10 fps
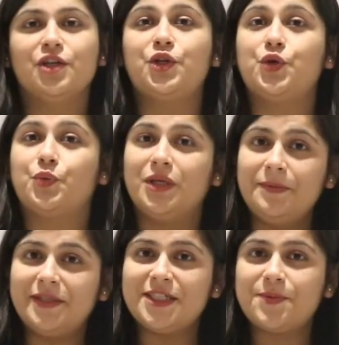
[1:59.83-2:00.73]
You will
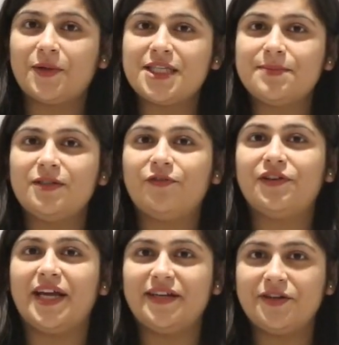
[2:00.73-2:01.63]
be responsible for
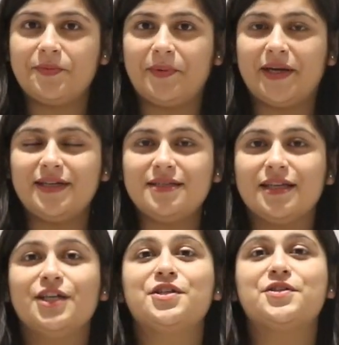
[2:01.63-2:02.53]
any repairs,
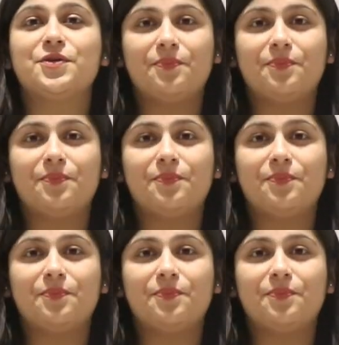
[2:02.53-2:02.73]
so